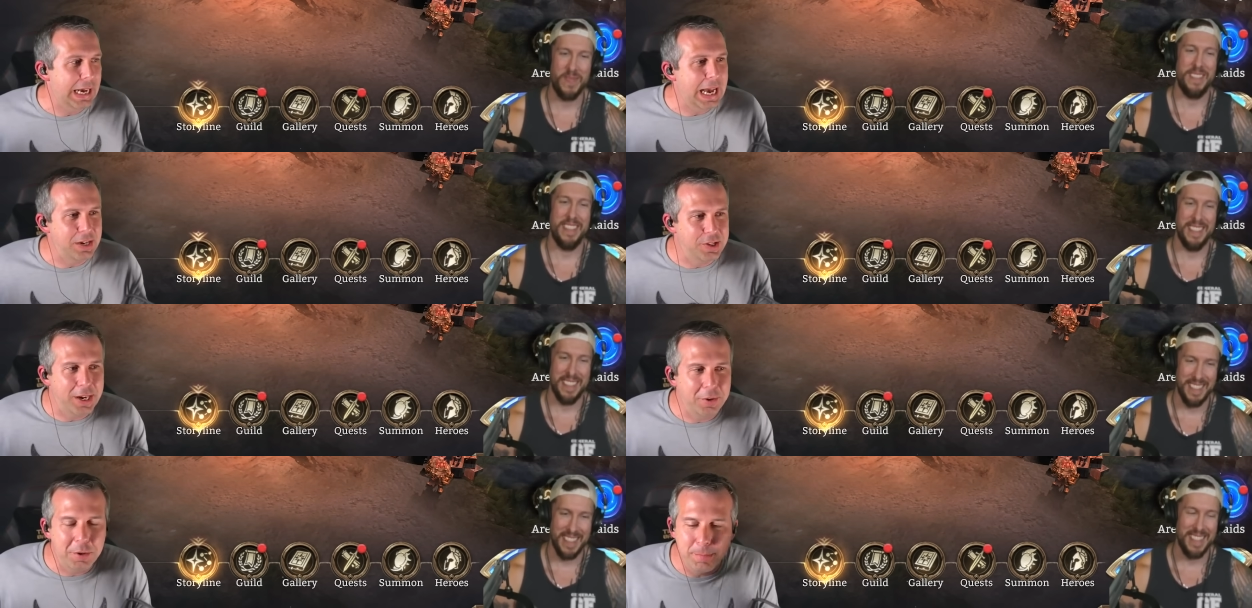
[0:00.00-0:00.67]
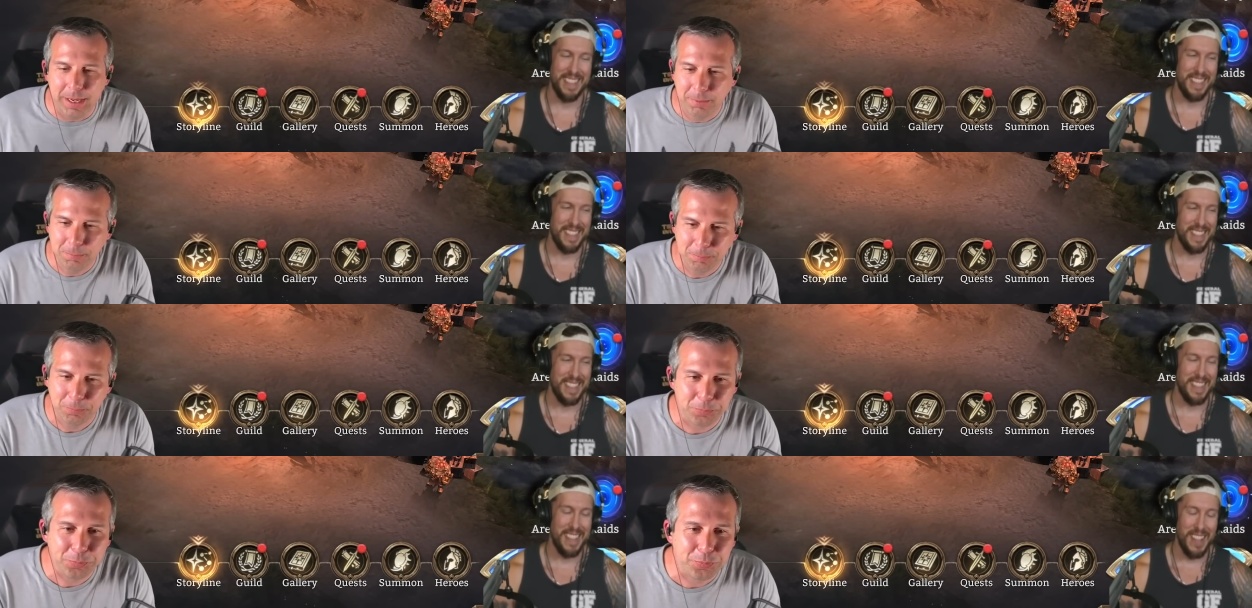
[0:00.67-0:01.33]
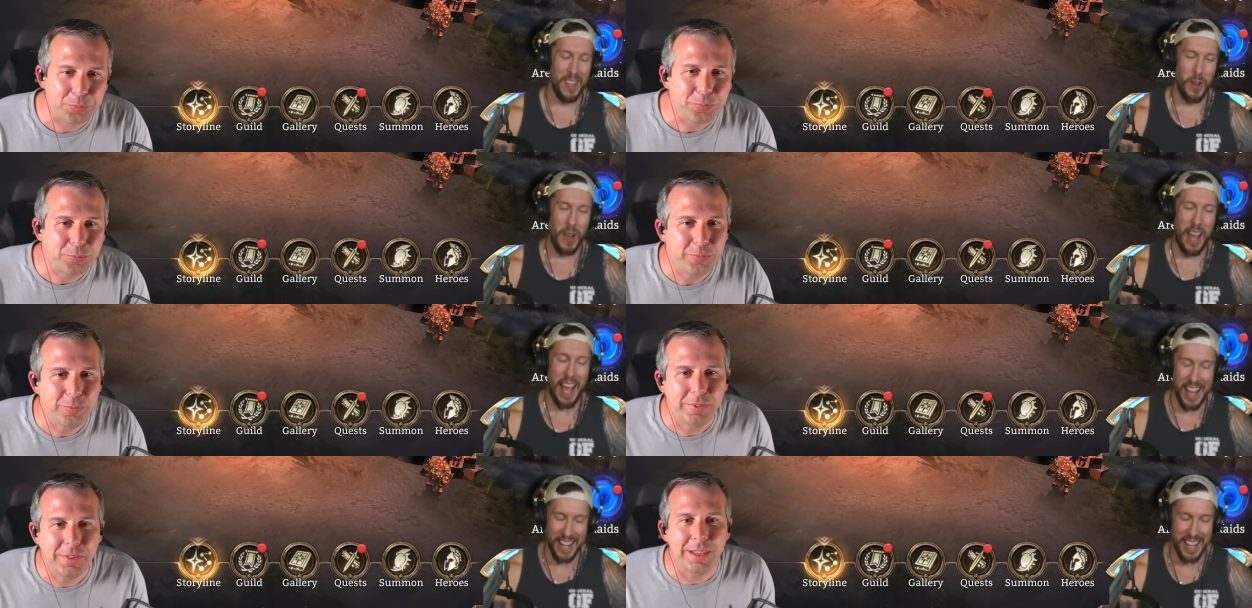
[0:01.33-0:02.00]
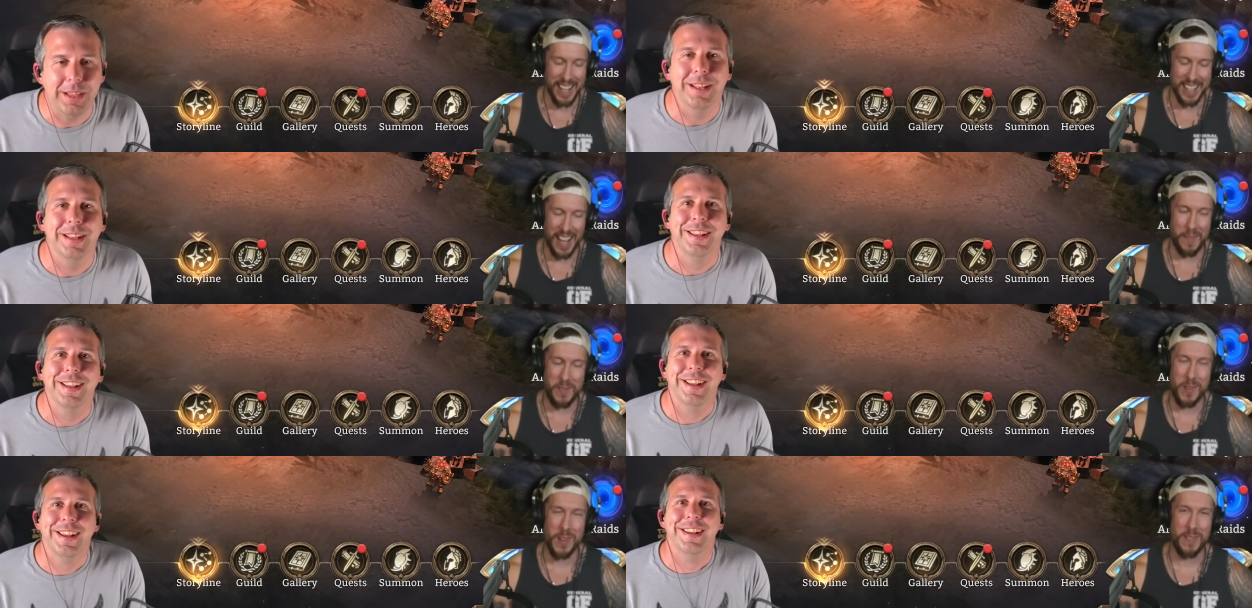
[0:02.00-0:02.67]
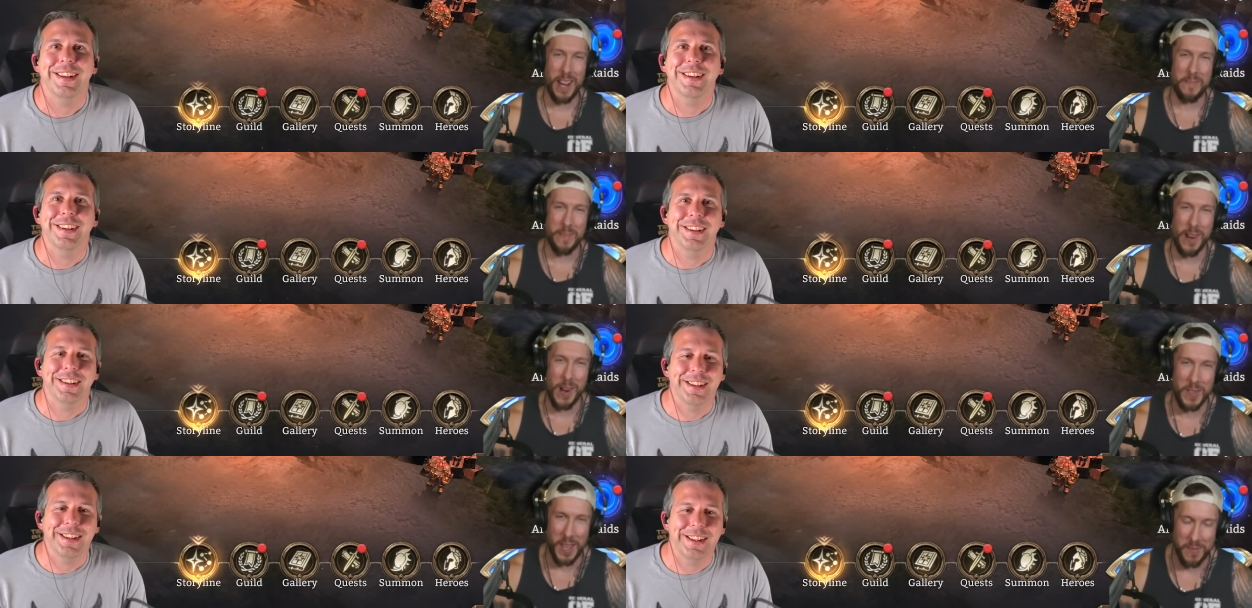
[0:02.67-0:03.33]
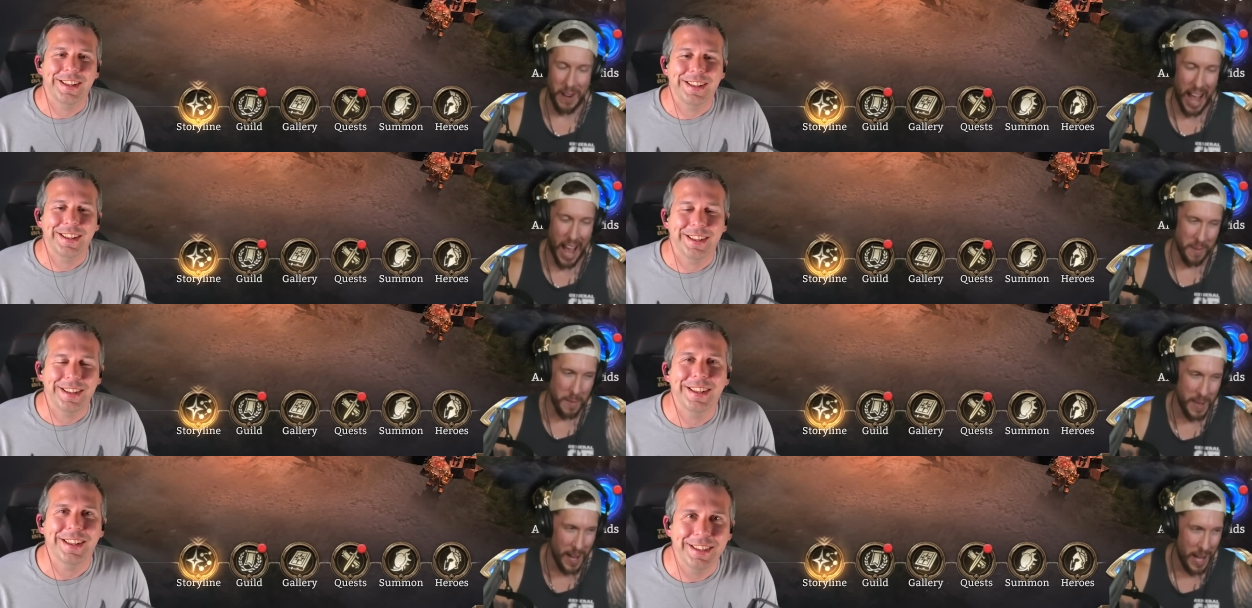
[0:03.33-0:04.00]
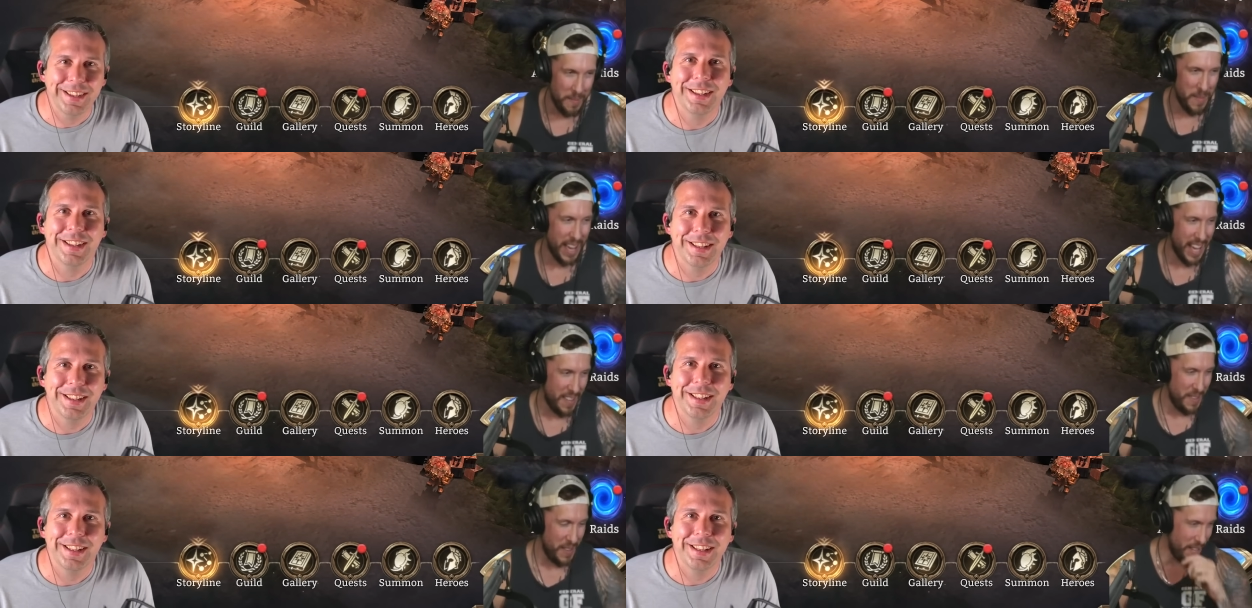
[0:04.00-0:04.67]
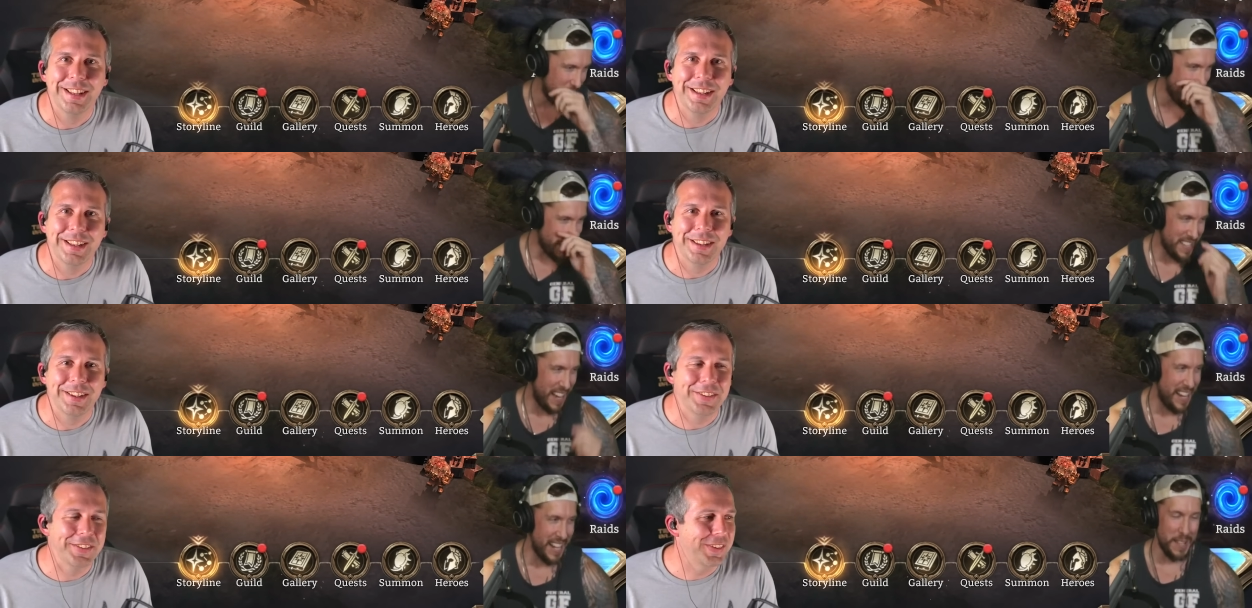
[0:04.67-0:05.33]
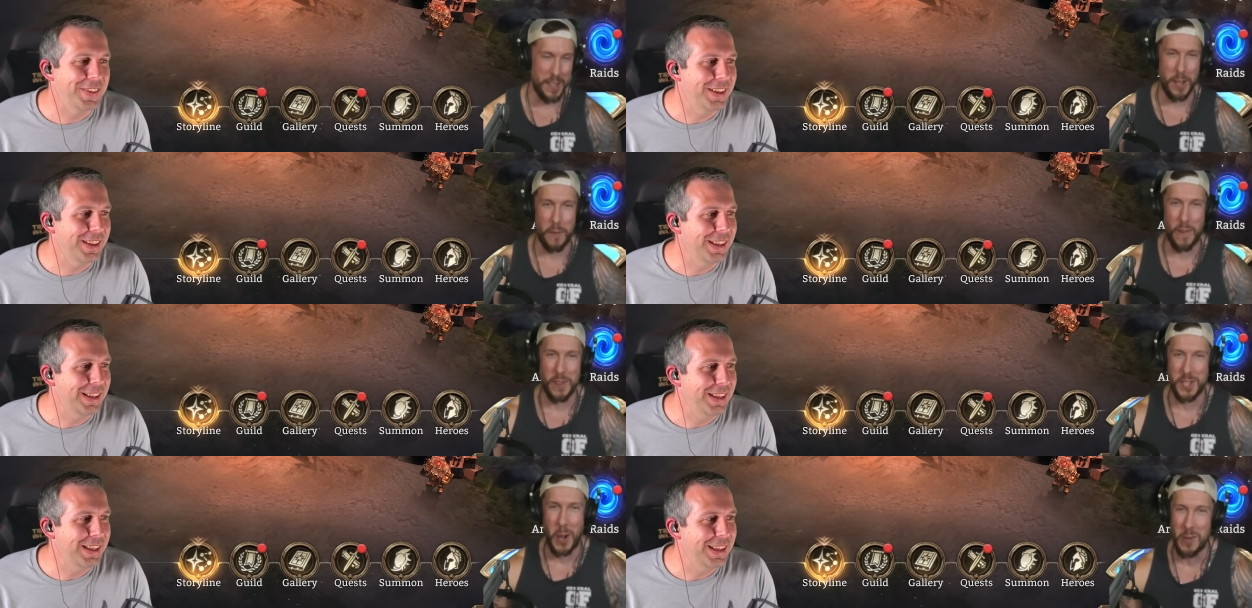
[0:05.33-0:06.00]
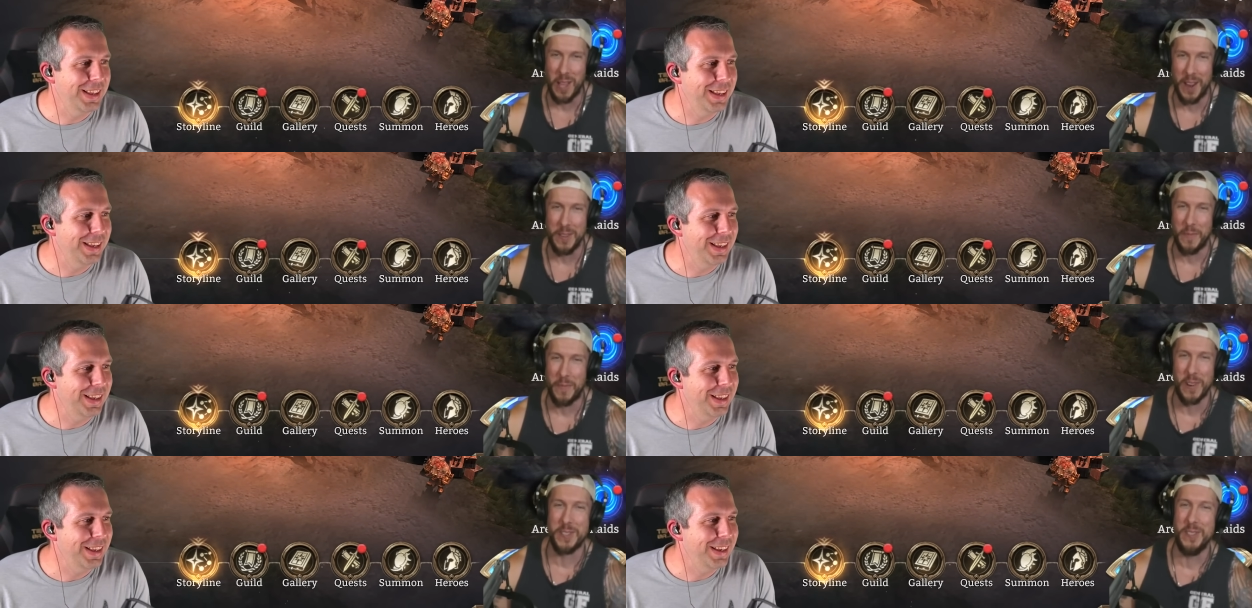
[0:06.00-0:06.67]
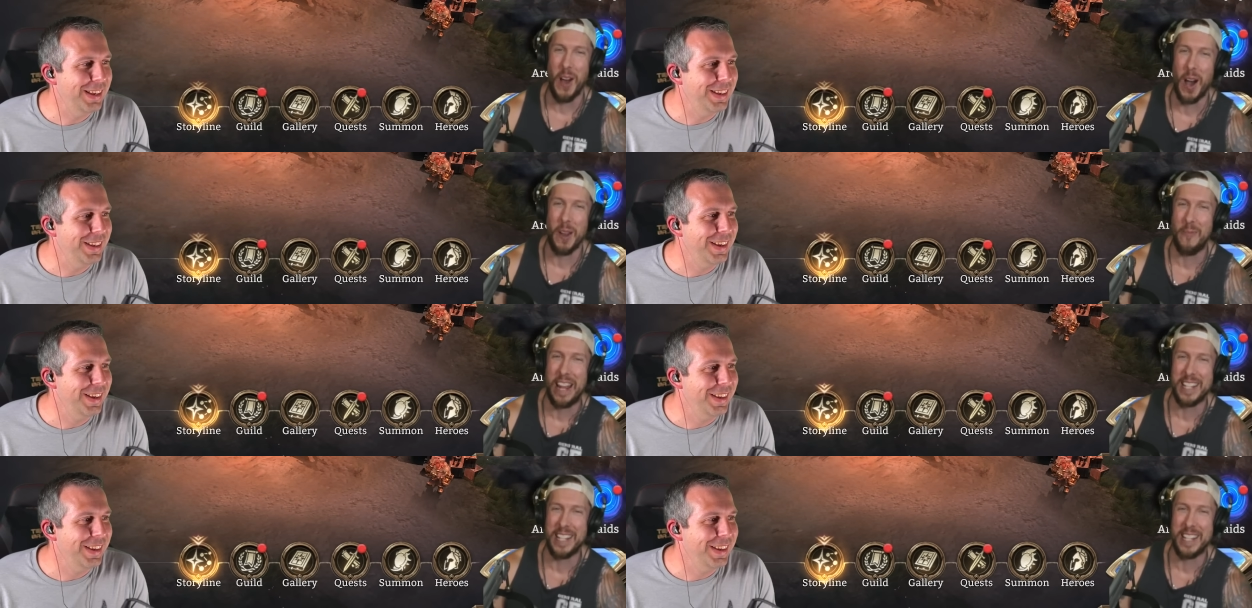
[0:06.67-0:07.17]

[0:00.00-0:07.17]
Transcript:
Speaker 1: Ash, how you doing, man?
Speaker 2: Hades, I'm doing great, bro. Thanks for having me on, man. It's exciting. This is our first non-raid